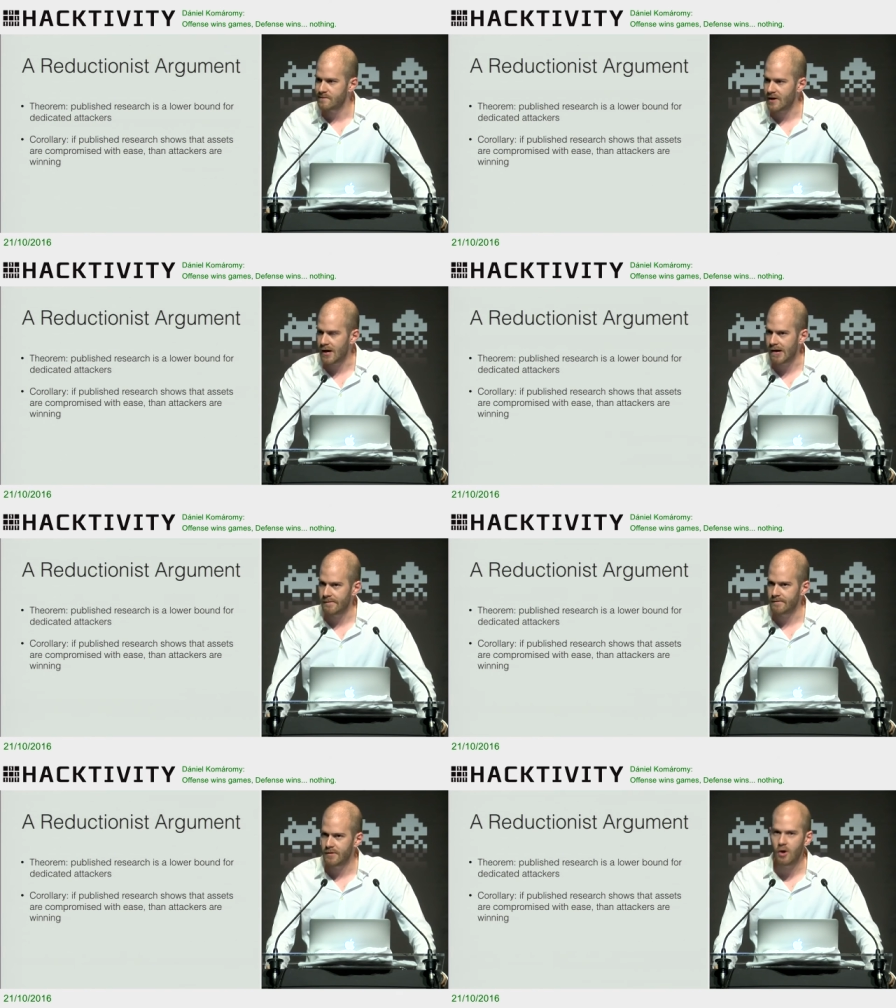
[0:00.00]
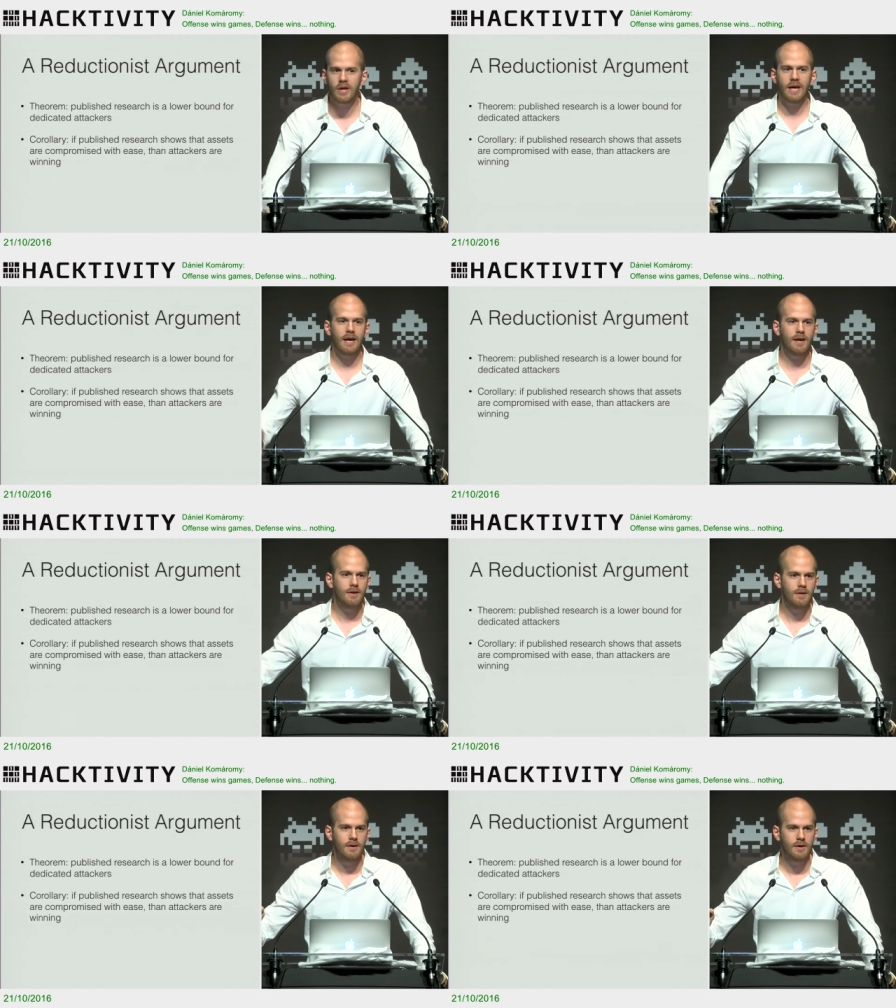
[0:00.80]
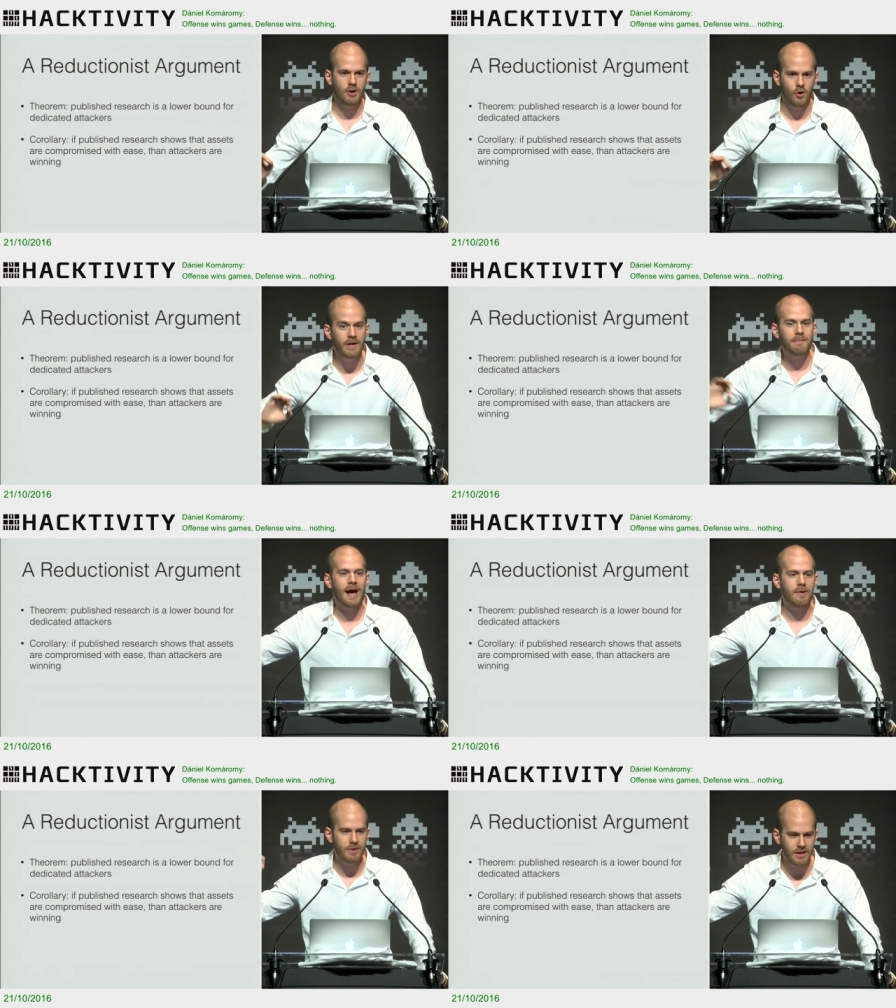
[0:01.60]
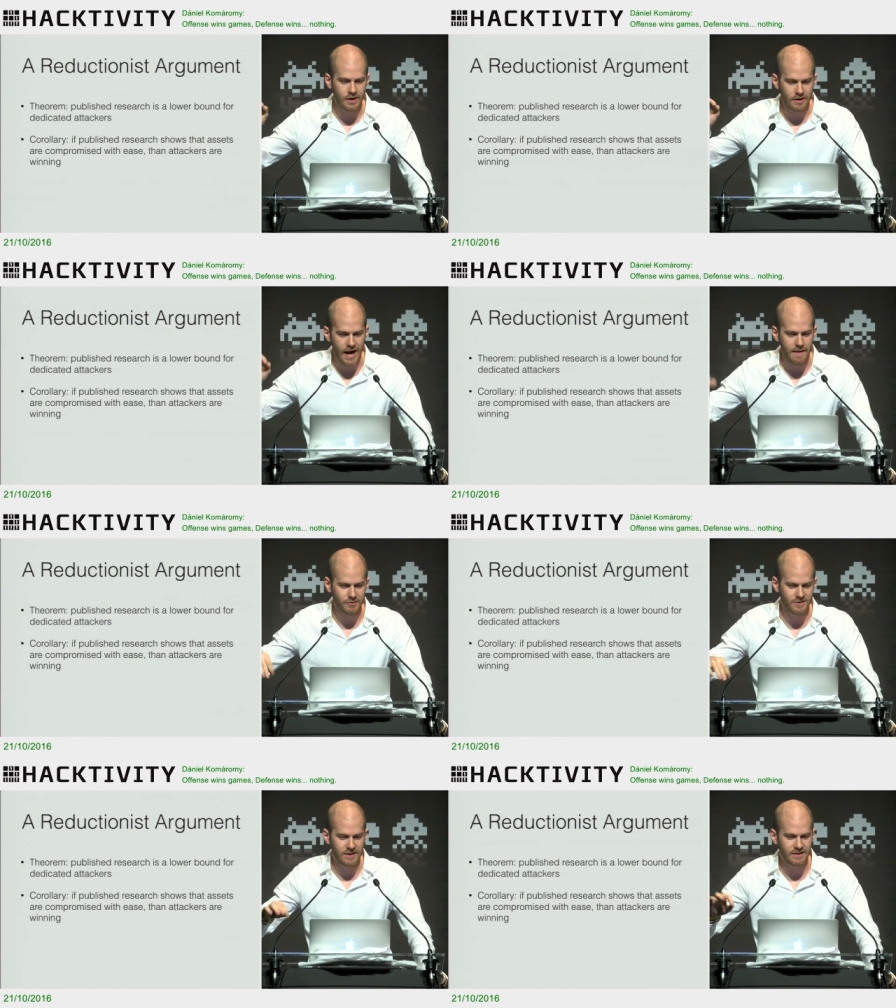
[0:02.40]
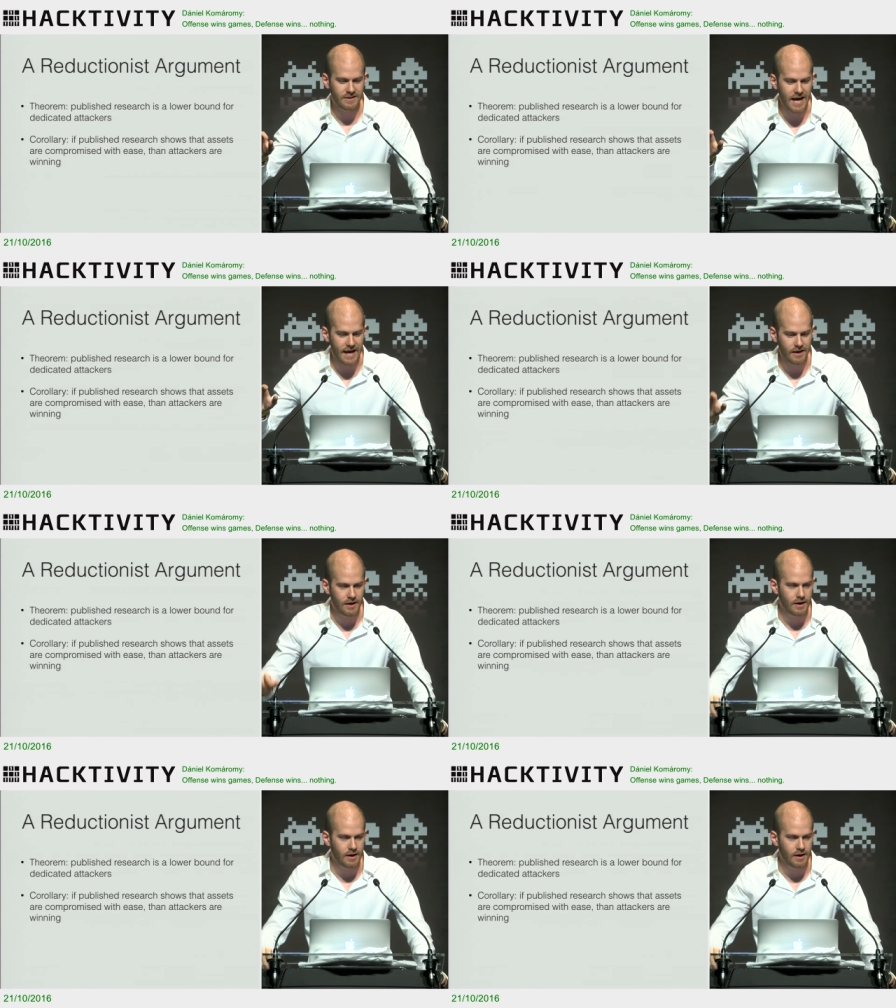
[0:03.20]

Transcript: okay, in my opinion, I posit that,